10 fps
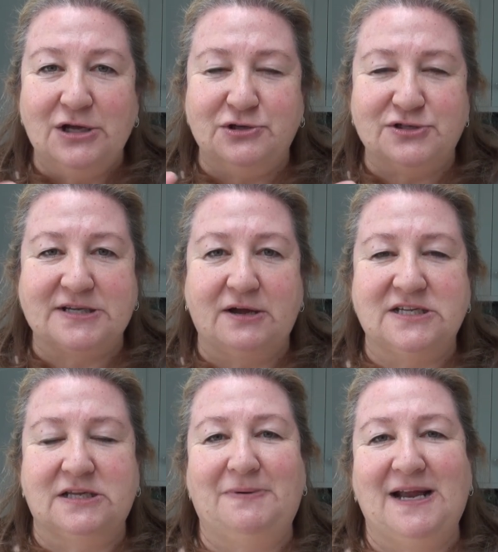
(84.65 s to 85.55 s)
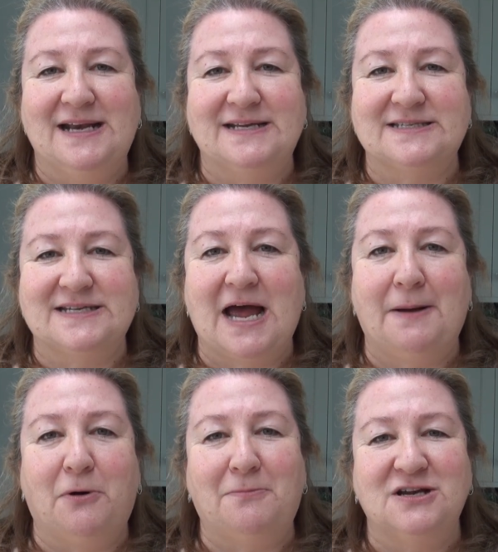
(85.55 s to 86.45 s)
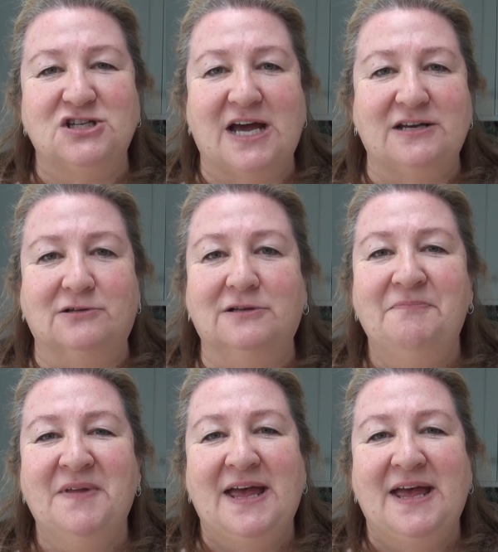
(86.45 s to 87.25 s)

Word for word: You just go to the playlist tab on my channel